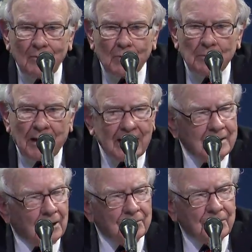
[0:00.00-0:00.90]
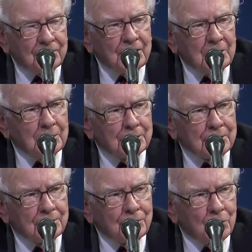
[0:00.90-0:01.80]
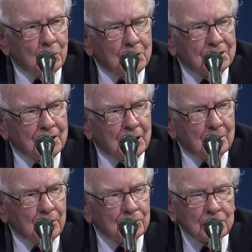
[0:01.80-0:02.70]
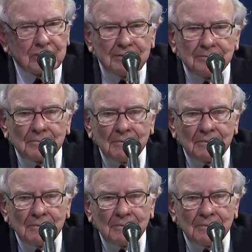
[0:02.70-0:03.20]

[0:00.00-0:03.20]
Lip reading: we paid our $15 million for the Louisiana Purchase.